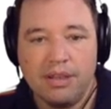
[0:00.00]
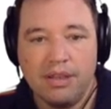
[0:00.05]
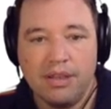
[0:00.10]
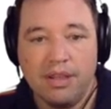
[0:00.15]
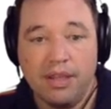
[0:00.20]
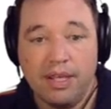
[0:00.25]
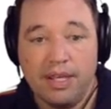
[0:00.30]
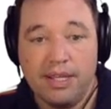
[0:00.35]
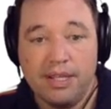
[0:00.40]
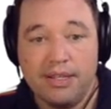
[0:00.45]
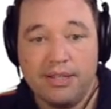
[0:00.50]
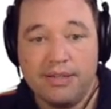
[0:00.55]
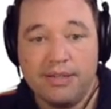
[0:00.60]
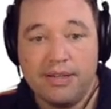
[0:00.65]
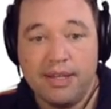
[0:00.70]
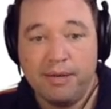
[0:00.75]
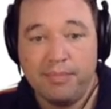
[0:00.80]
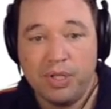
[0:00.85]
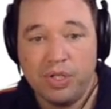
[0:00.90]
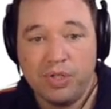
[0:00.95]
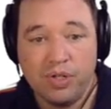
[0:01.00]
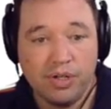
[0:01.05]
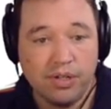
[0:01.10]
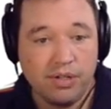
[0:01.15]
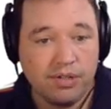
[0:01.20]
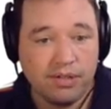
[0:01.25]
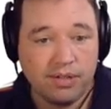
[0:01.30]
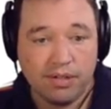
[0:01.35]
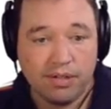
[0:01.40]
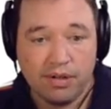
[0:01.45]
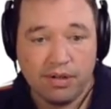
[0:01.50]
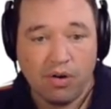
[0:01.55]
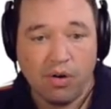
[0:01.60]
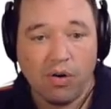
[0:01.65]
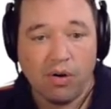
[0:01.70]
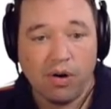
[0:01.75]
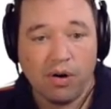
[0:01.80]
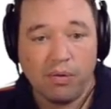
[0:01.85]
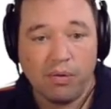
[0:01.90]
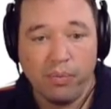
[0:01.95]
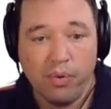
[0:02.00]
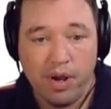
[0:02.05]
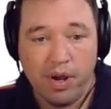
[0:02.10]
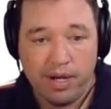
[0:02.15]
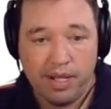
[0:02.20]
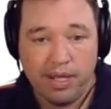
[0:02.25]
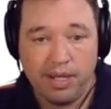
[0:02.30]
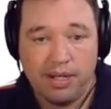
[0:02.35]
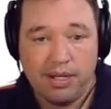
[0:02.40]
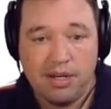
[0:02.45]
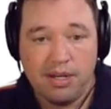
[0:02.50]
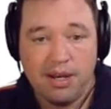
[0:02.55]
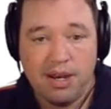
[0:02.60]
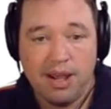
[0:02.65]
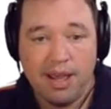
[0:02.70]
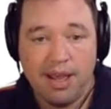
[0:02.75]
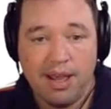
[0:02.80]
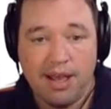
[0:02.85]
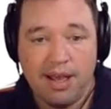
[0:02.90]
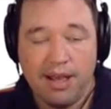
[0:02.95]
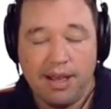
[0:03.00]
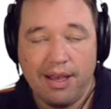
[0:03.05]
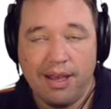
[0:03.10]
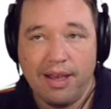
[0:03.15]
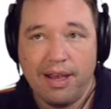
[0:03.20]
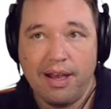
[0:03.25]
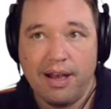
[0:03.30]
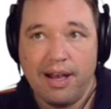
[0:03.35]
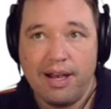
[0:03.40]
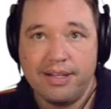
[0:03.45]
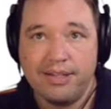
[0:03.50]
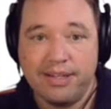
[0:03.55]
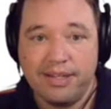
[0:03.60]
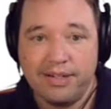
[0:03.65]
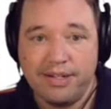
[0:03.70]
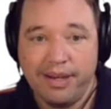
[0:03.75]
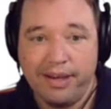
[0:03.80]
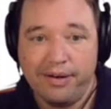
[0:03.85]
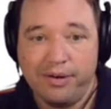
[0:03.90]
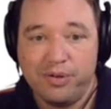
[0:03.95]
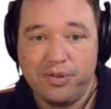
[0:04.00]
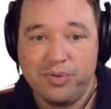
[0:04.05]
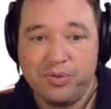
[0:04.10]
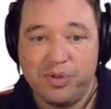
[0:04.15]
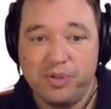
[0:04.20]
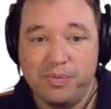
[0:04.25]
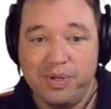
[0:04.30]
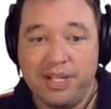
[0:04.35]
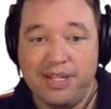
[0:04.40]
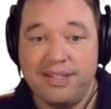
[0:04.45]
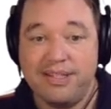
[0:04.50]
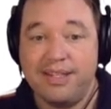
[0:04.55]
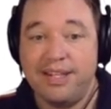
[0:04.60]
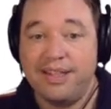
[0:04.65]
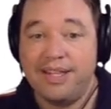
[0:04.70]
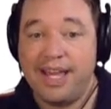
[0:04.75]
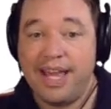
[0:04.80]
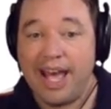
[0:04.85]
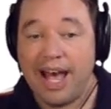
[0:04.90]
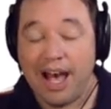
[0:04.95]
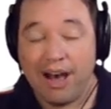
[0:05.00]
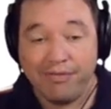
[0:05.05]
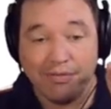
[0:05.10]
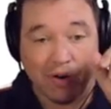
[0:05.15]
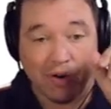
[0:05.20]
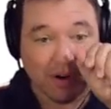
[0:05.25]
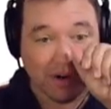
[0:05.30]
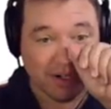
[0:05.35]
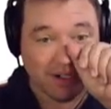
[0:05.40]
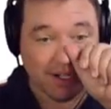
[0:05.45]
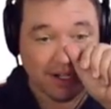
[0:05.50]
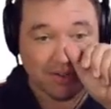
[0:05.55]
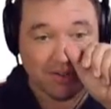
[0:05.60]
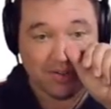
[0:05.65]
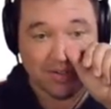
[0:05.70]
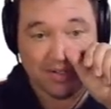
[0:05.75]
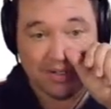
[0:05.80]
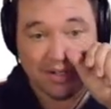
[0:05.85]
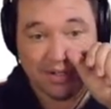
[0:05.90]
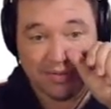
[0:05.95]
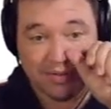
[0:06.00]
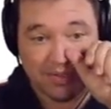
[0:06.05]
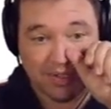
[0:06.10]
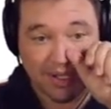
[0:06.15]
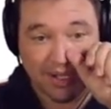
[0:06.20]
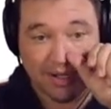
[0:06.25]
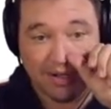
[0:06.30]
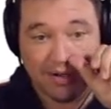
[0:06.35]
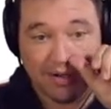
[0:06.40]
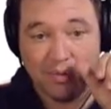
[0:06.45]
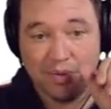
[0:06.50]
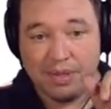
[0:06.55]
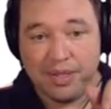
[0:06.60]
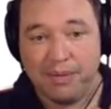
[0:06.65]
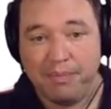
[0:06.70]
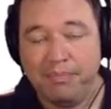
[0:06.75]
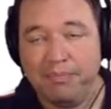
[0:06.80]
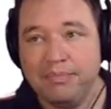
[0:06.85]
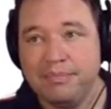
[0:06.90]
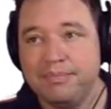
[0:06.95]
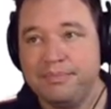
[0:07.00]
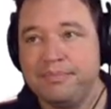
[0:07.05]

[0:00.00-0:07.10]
these images are running as containers, which means that they have architectures associated with them.